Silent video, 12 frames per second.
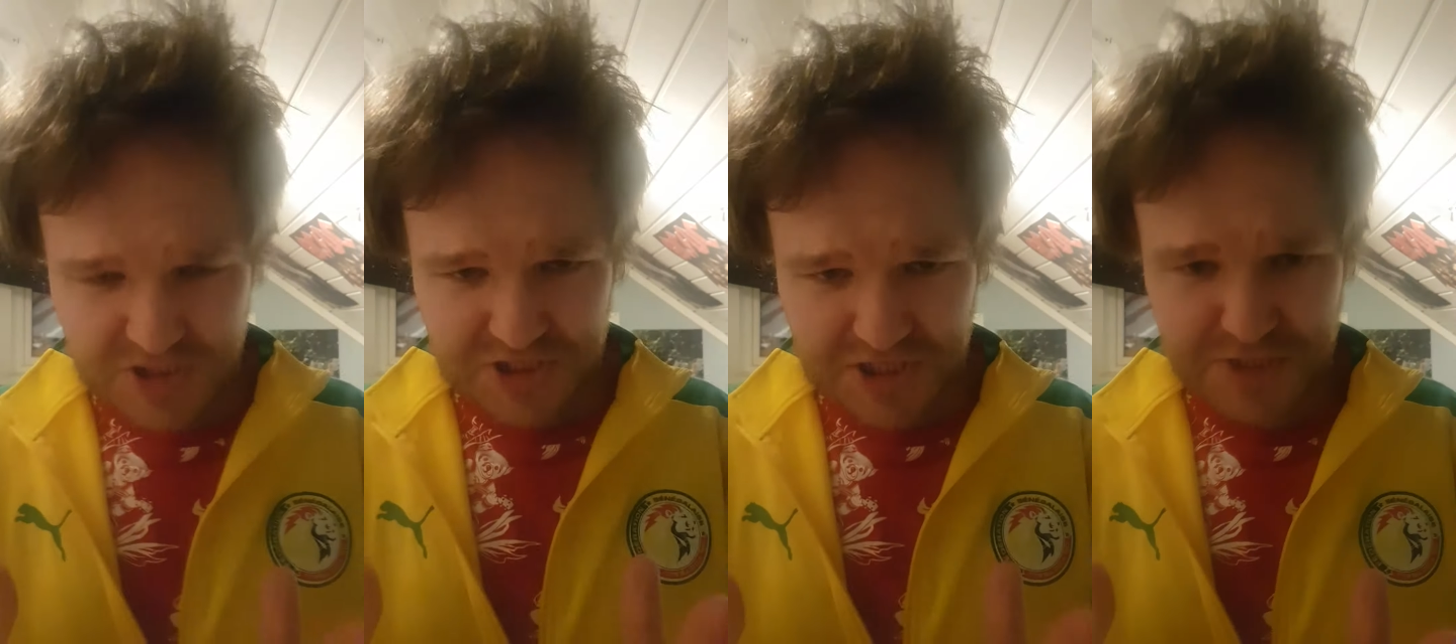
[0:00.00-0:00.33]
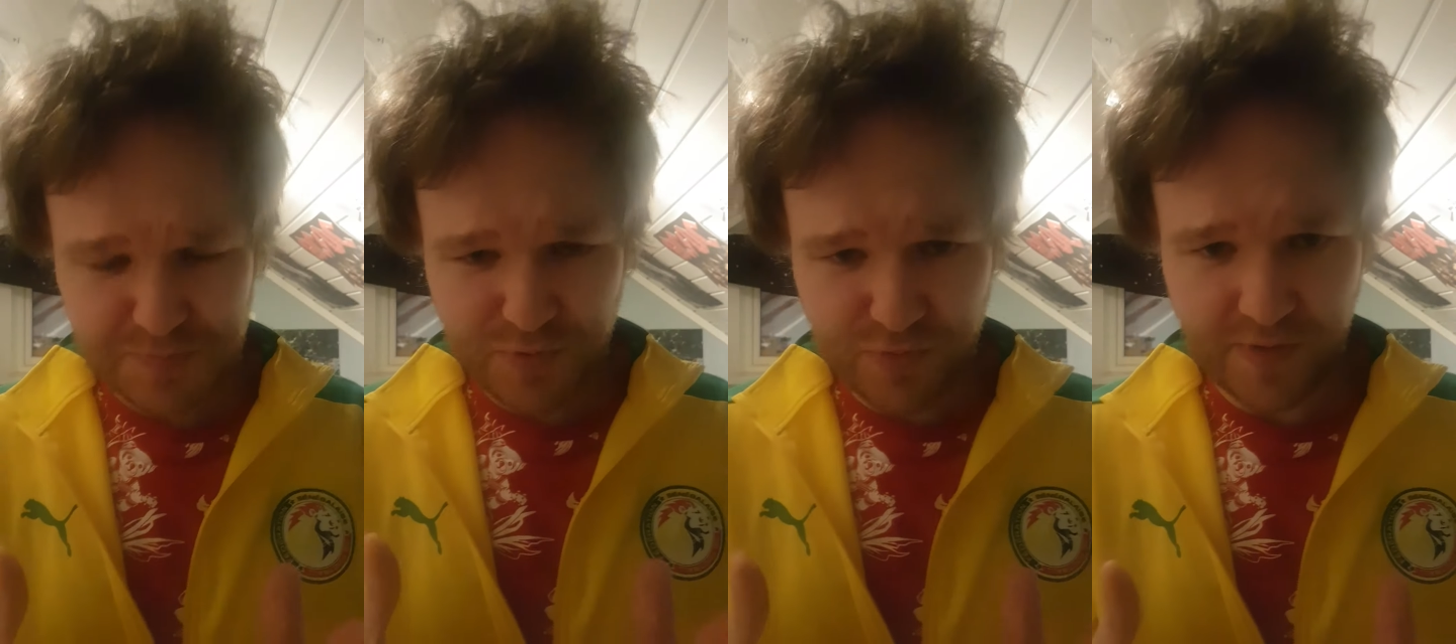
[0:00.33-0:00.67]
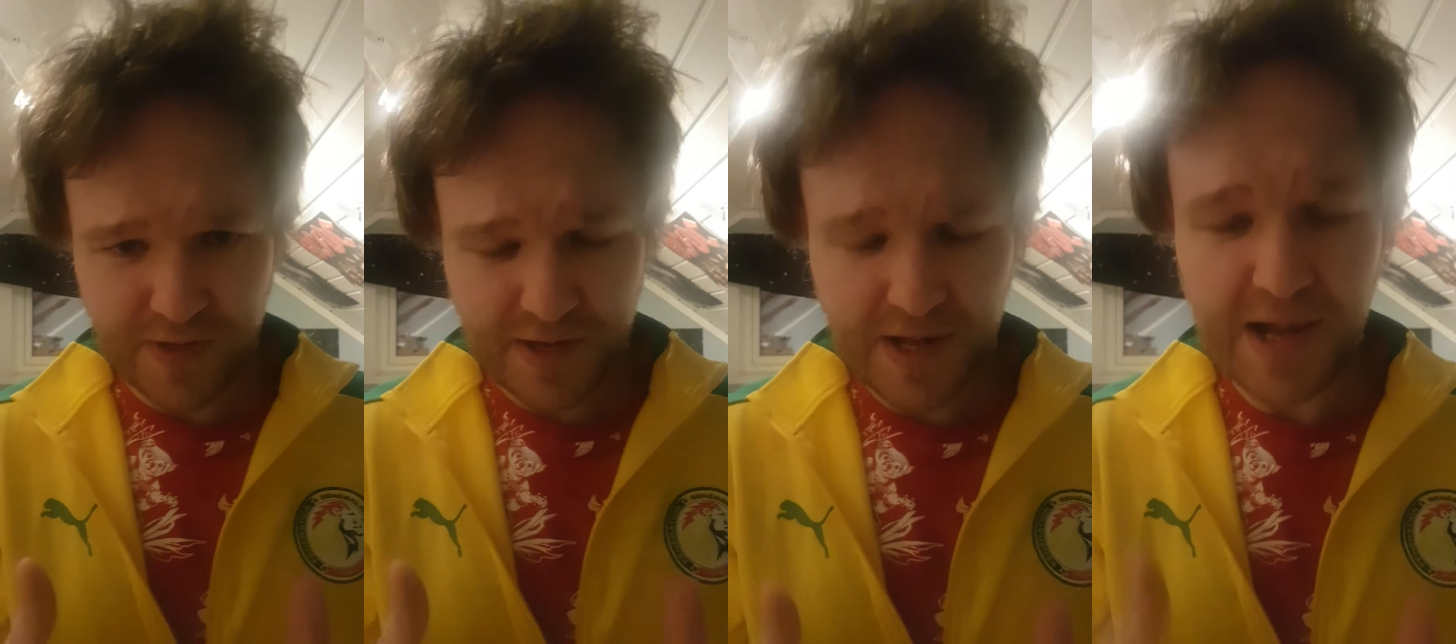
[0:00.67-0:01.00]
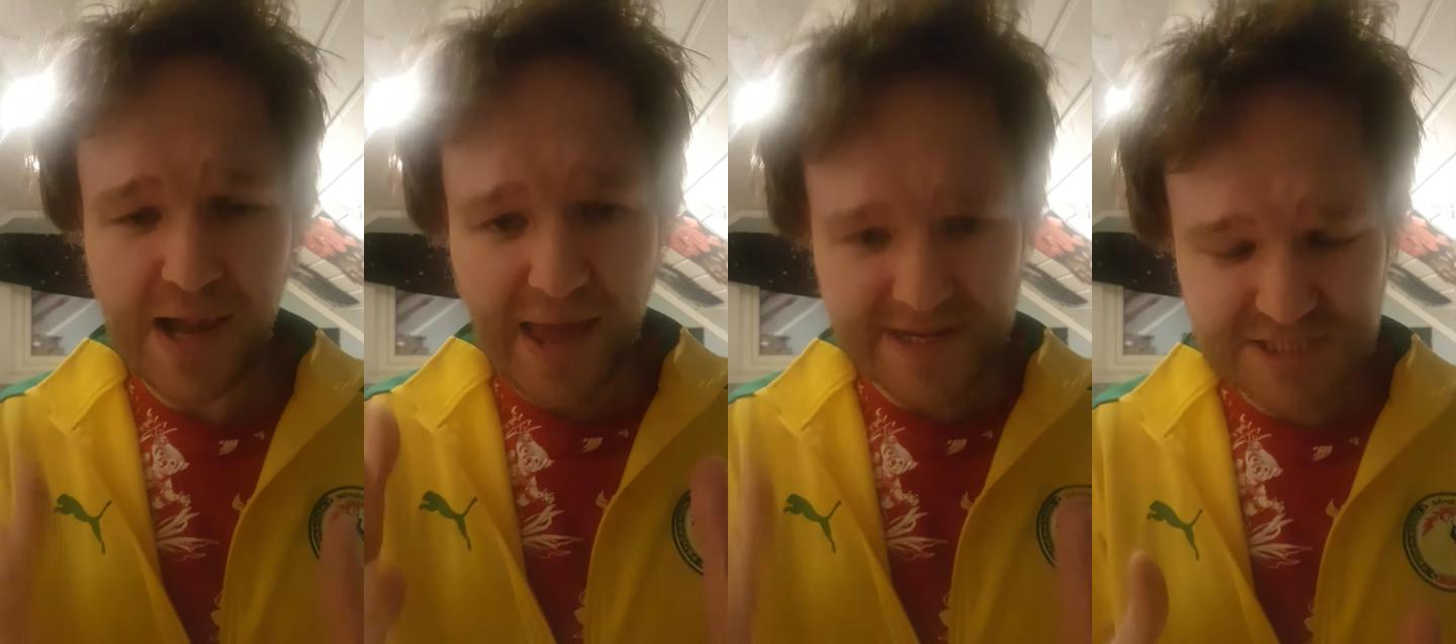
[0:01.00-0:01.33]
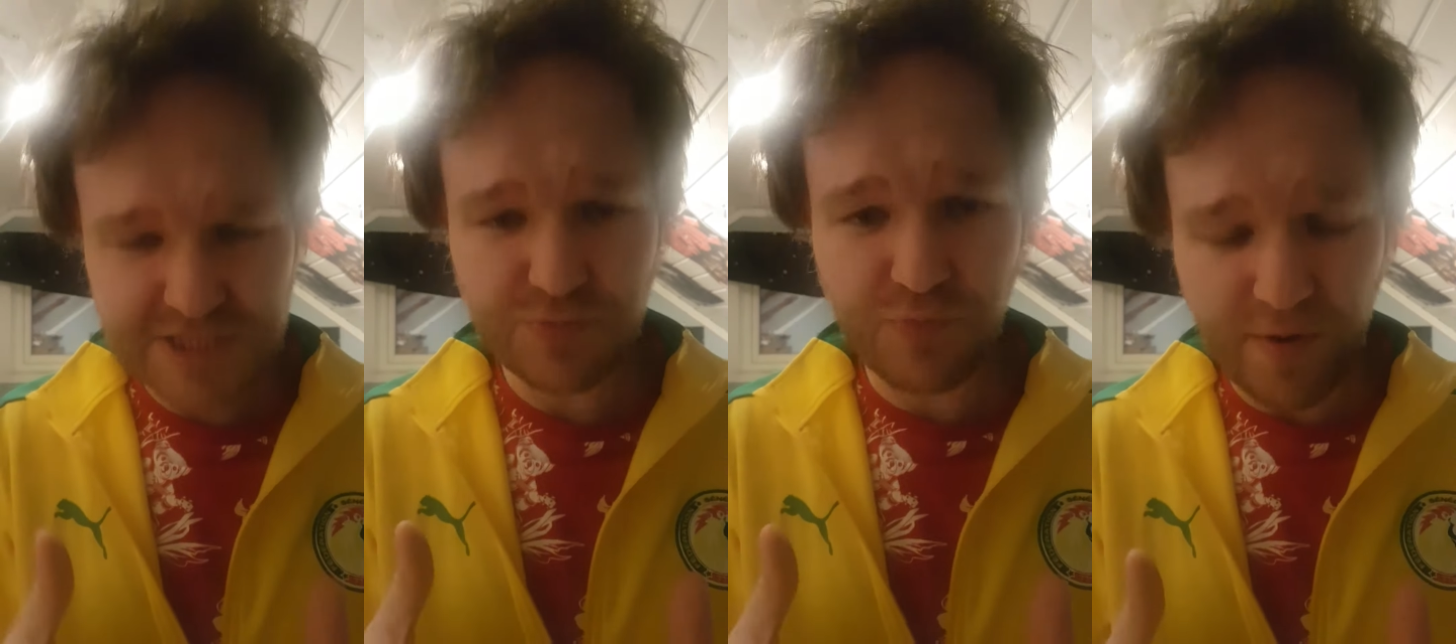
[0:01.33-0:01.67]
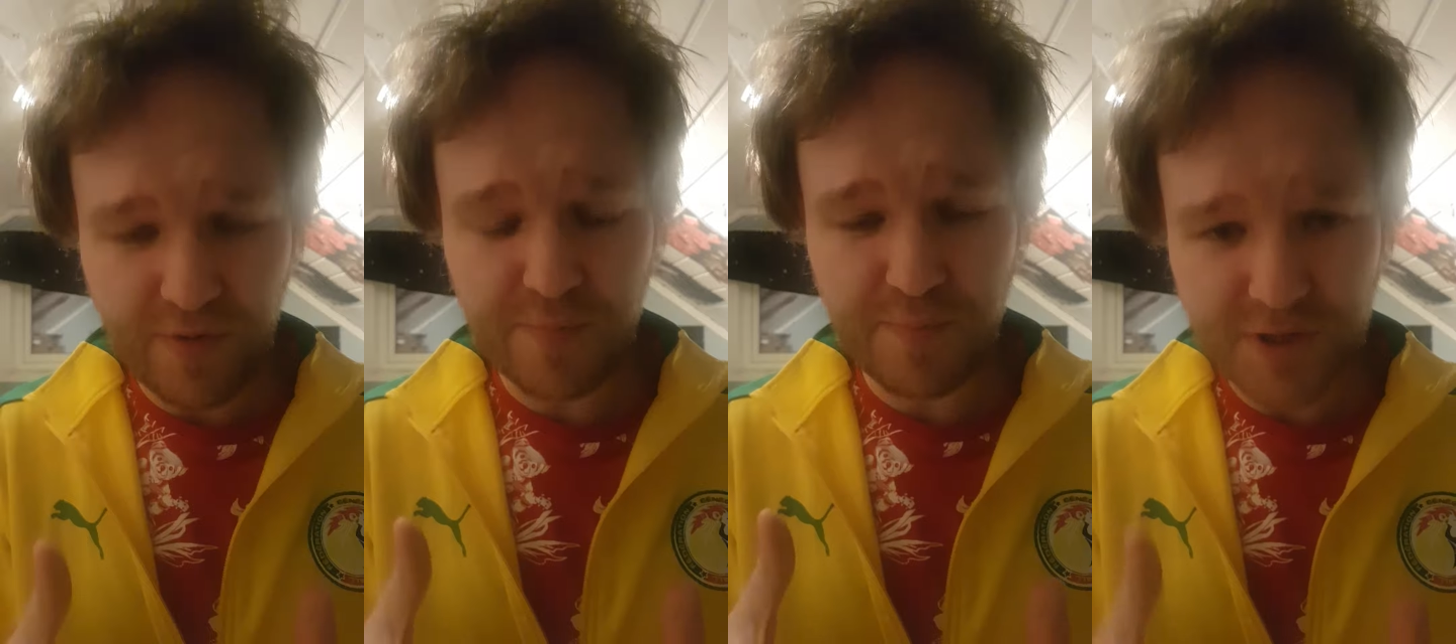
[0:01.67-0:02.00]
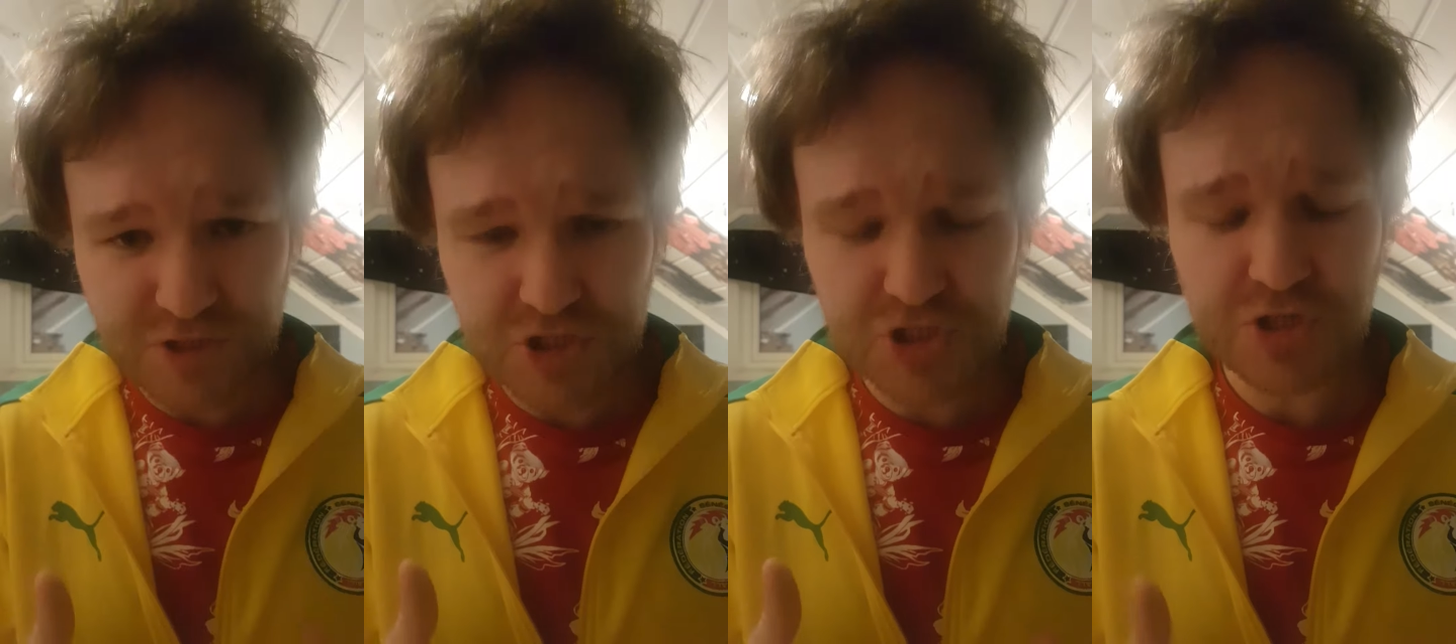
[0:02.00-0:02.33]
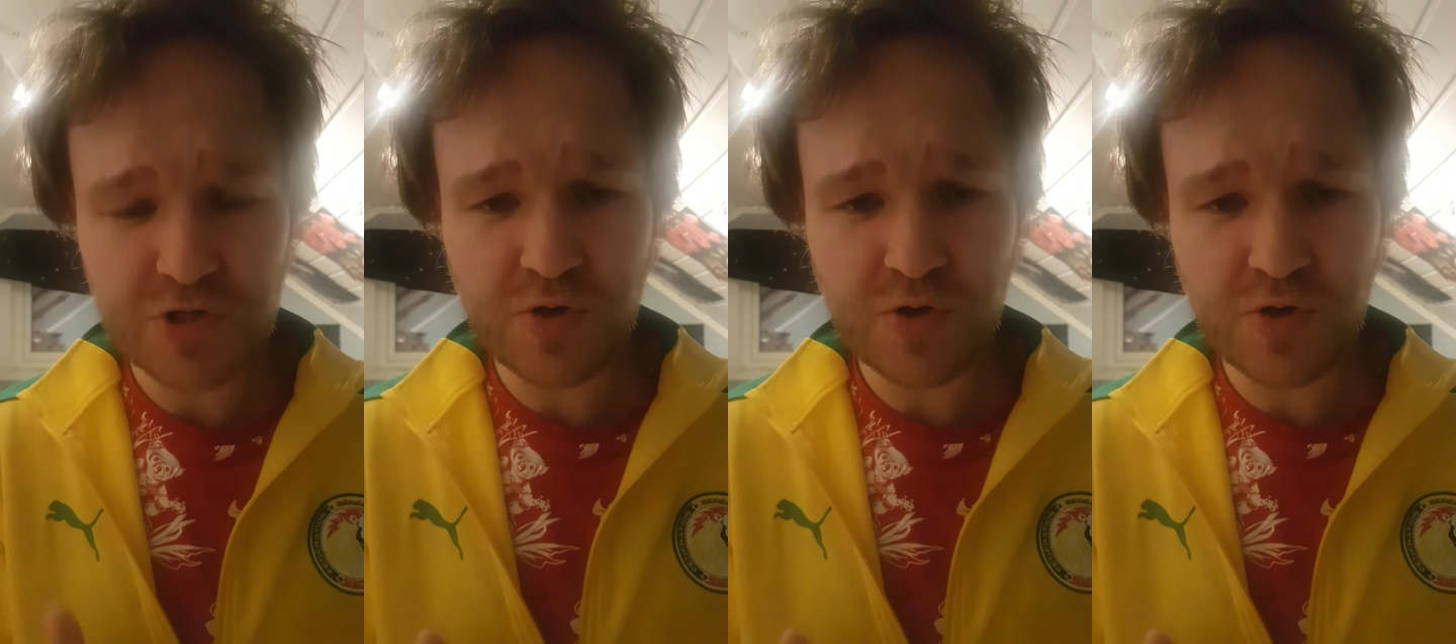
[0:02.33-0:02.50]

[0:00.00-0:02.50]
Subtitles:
this movie lacks very much